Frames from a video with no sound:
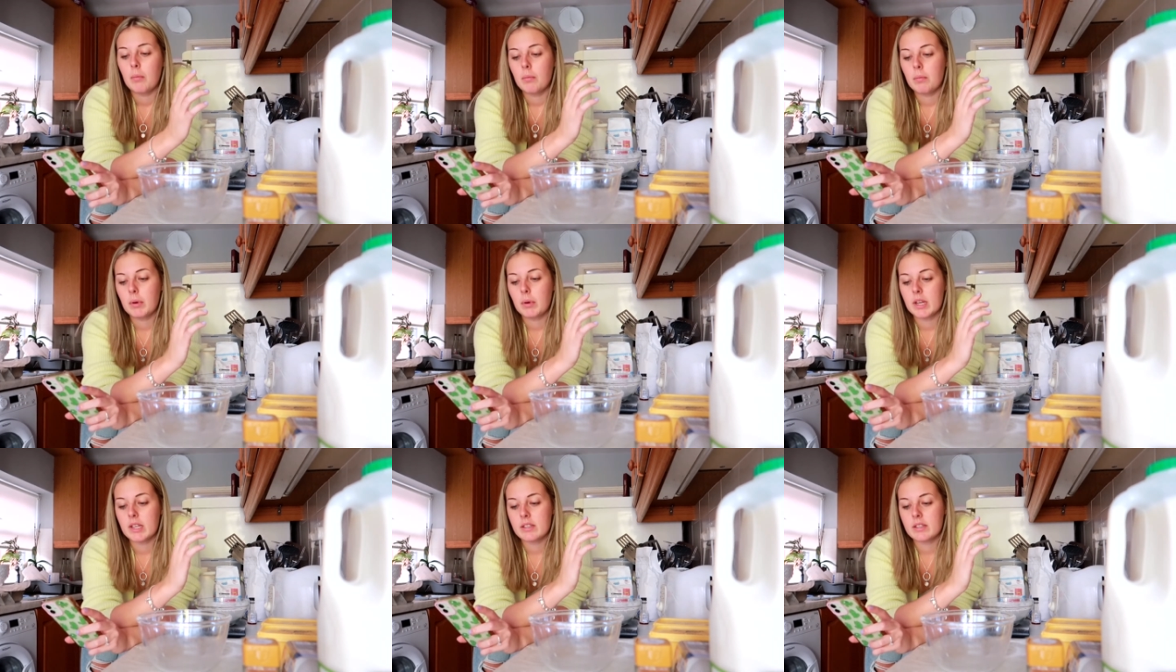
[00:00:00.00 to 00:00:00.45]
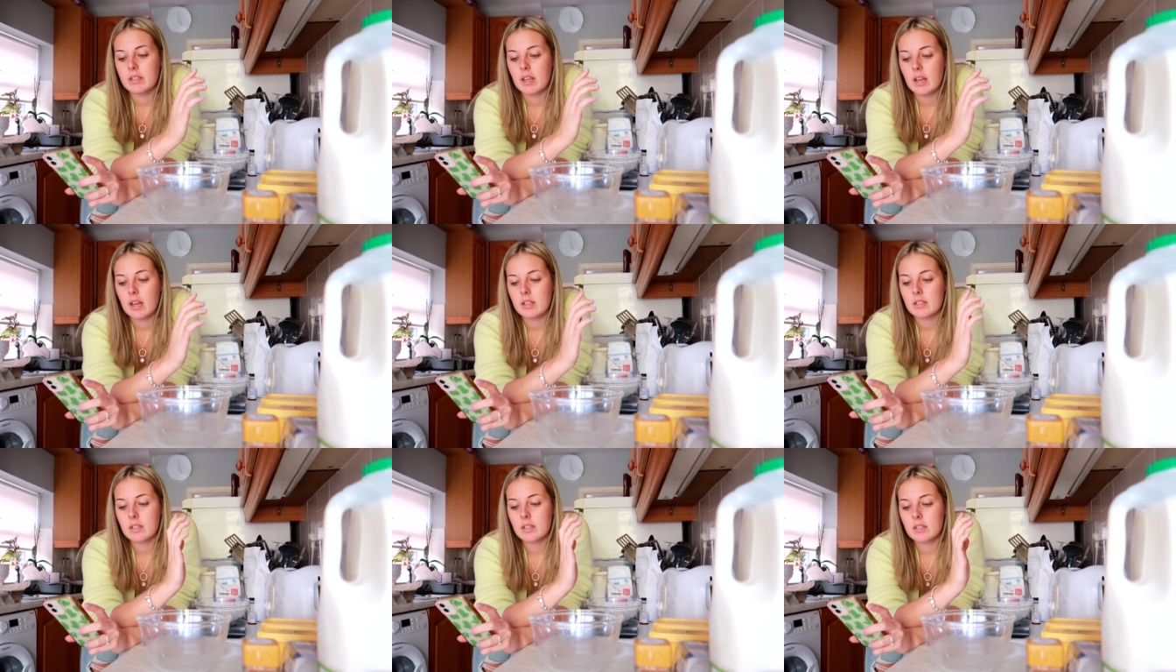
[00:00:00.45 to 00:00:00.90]
but it
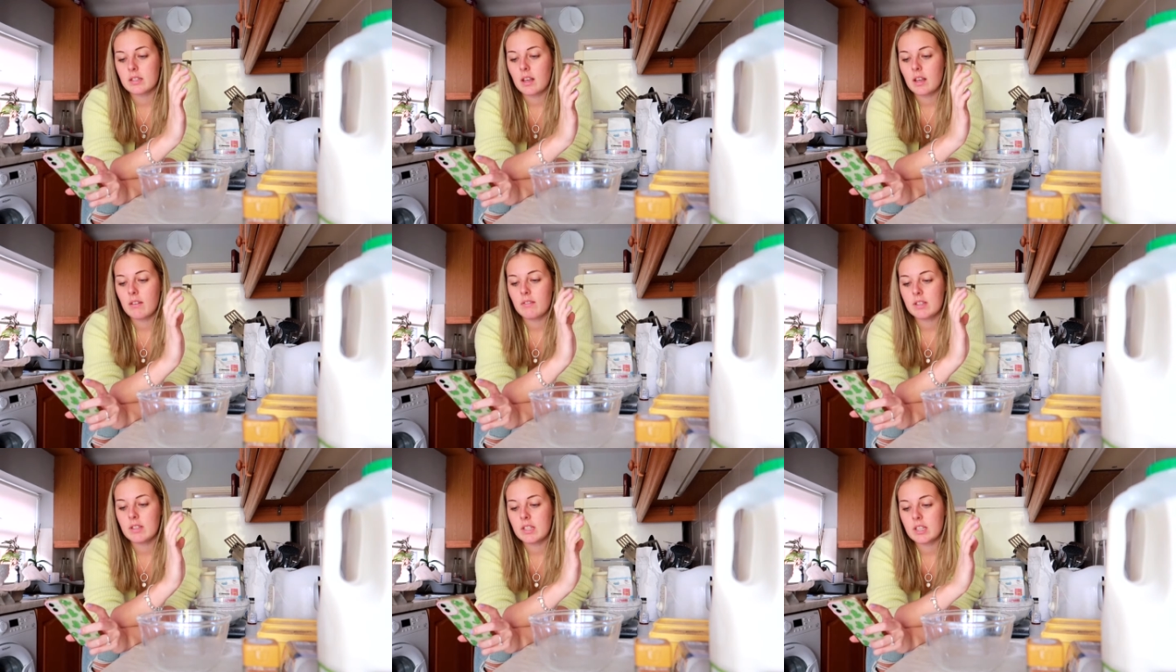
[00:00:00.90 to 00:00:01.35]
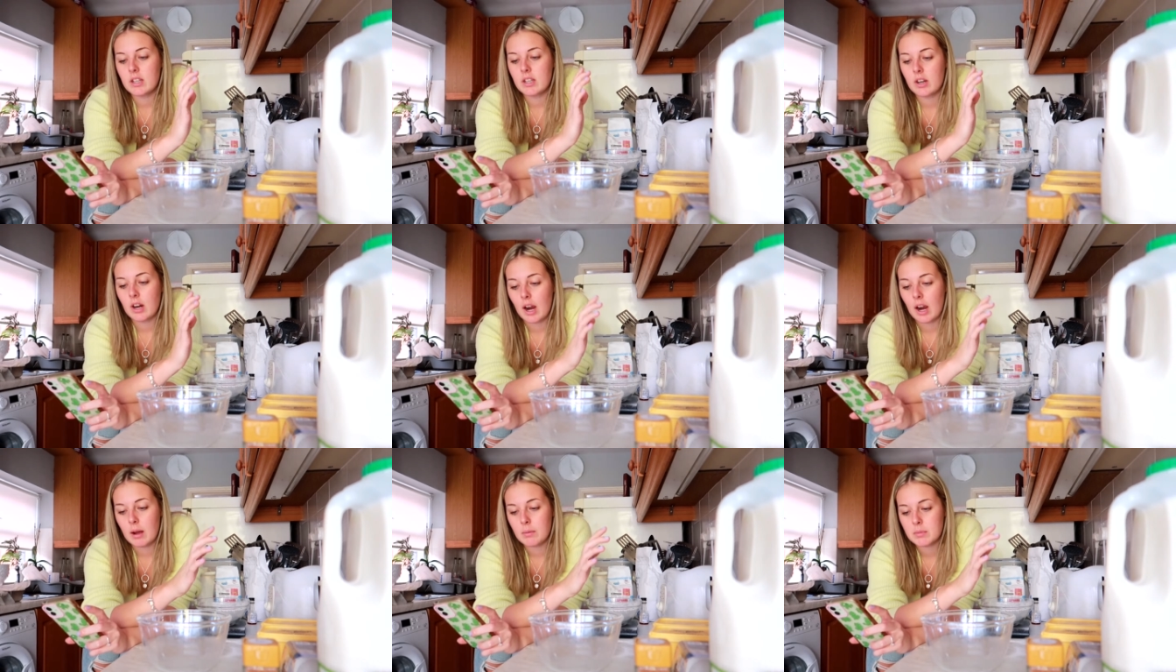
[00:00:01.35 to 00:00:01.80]
says 70
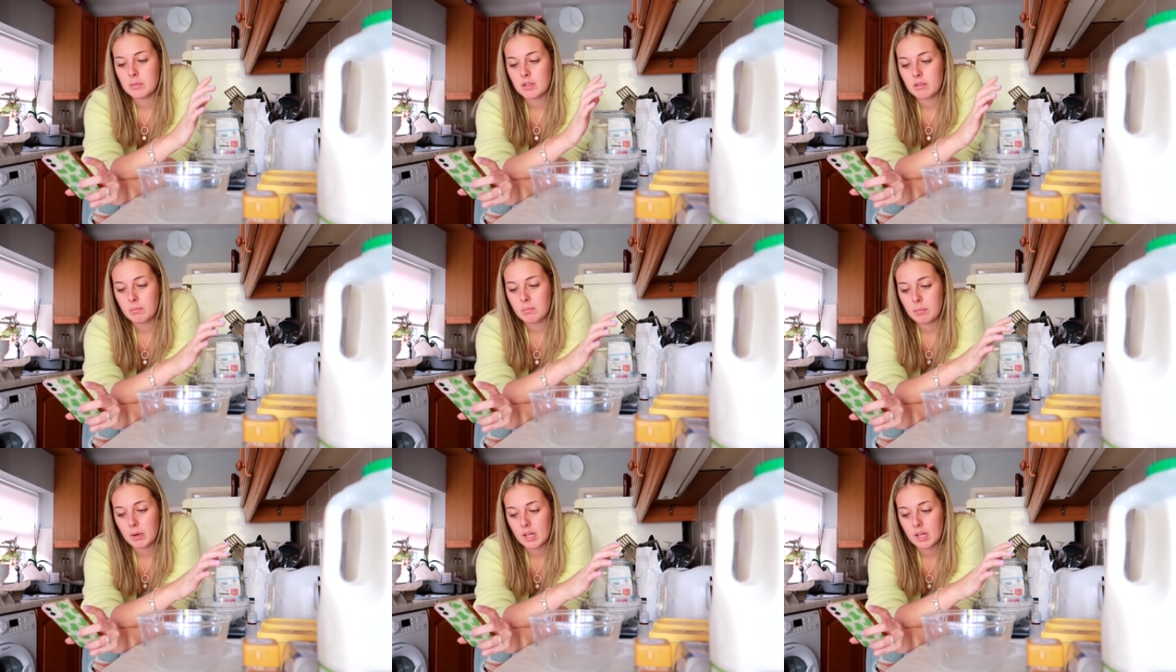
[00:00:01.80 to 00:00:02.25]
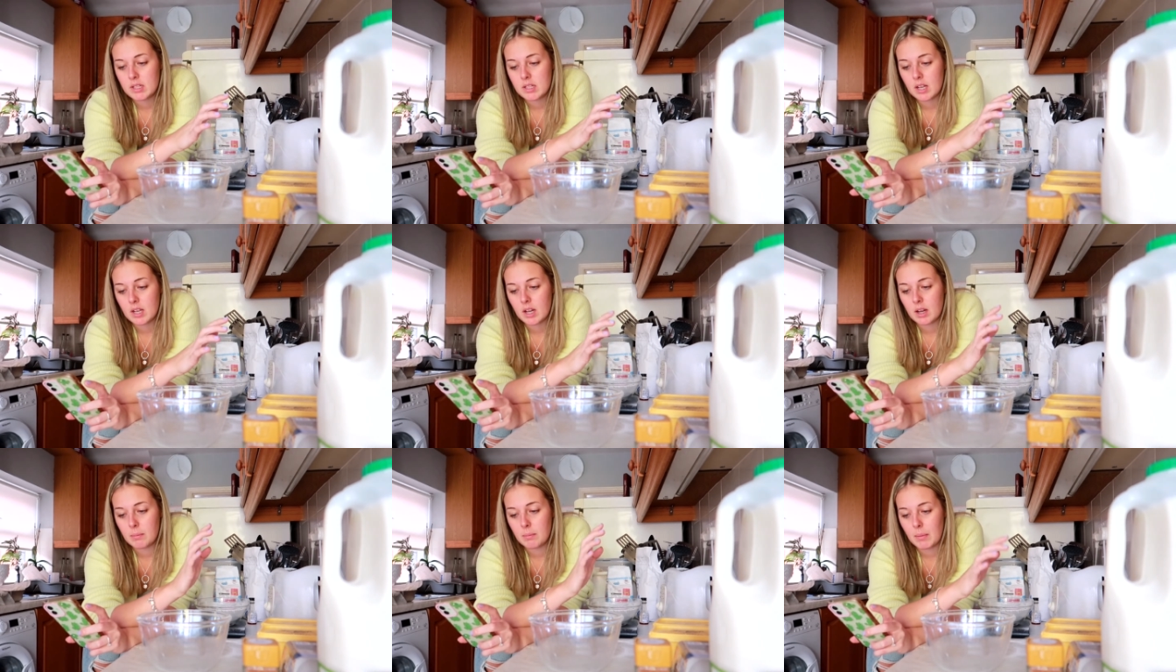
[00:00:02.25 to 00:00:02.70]
grams of
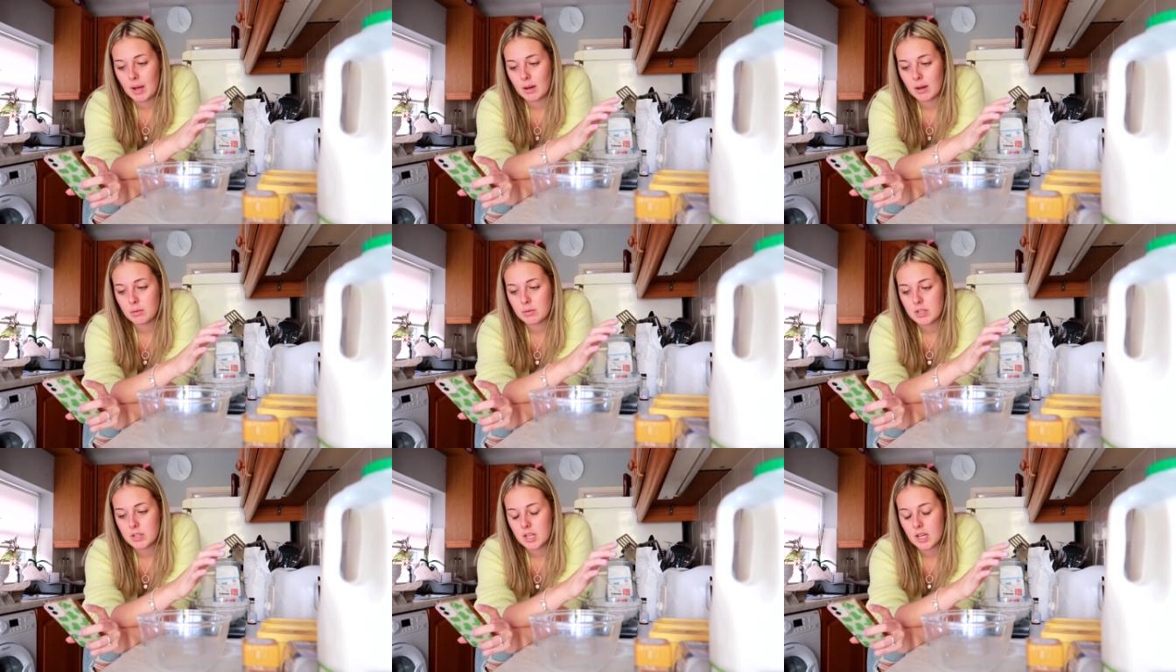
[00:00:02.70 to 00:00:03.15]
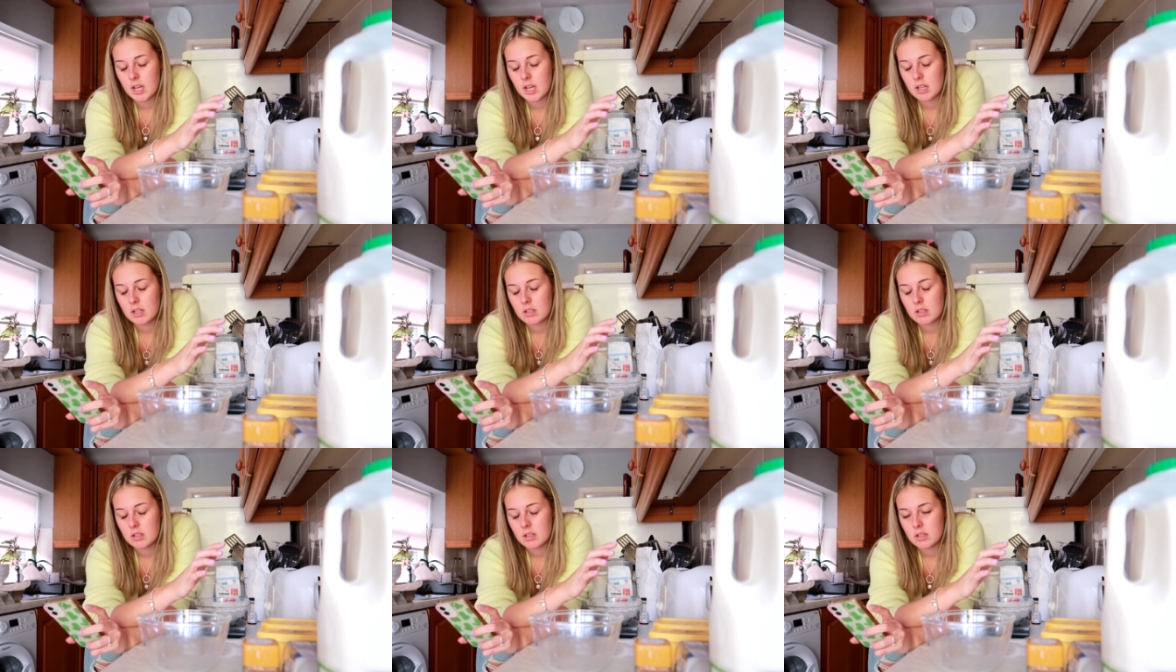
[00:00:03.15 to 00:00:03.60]
butter melted.